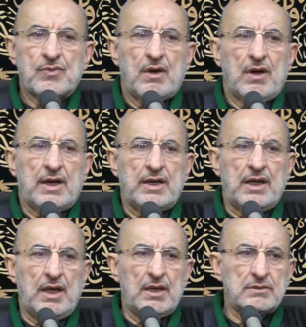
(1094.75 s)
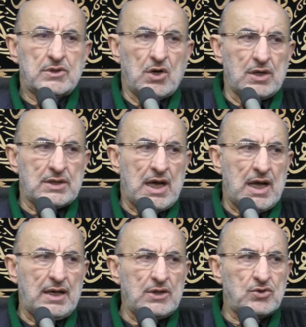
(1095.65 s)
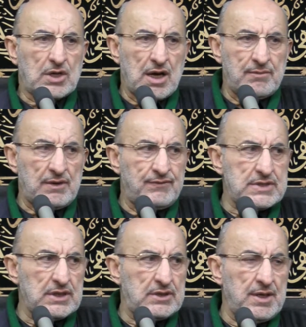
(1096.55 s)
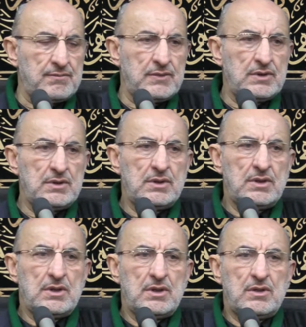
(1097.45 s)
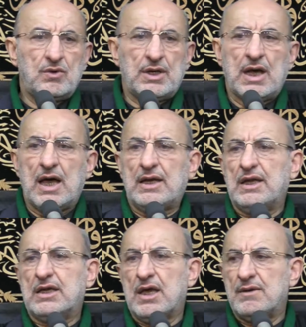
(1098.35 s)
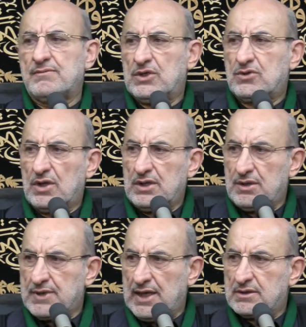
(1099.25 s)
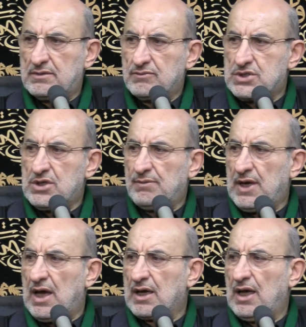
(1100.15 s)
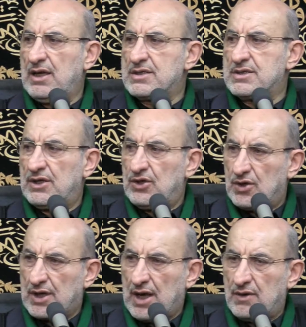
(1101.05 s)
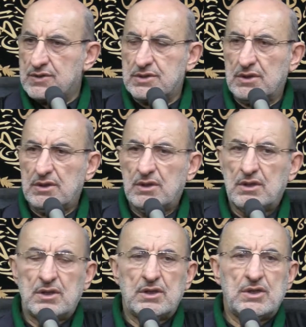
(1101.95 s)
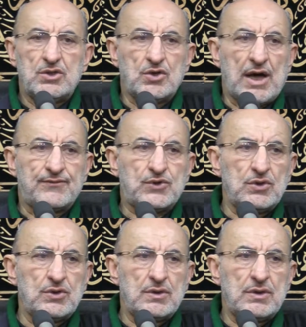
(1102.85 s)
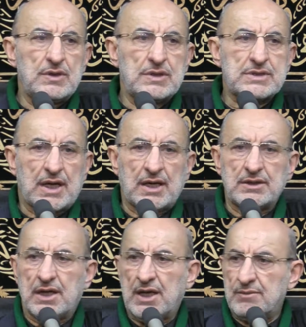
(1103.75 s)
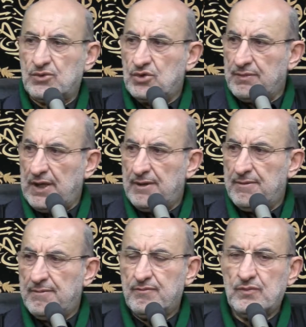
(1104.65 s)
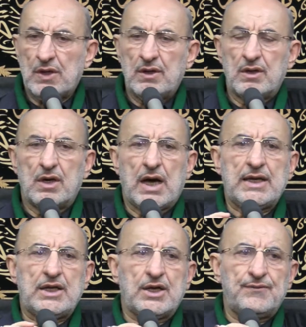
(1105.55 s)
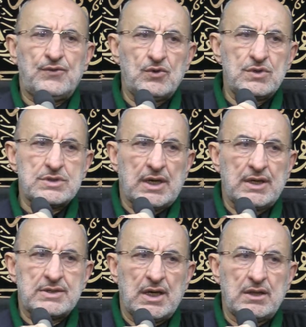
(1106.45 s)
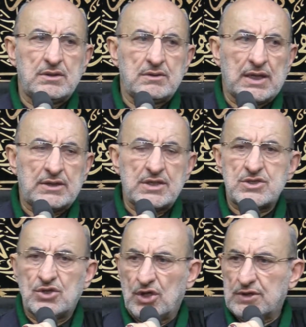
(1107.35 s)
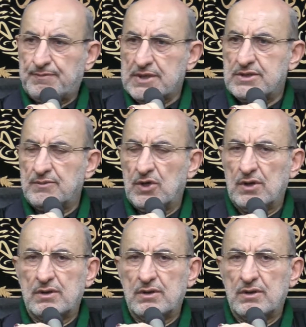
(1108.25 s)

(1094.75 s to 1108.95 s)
And he called Hani to come and visit him. When Hani came, he told him that Muslim ibn Aqil is in your house. You have to surrender him to me. Hani refused and he said that is not possible.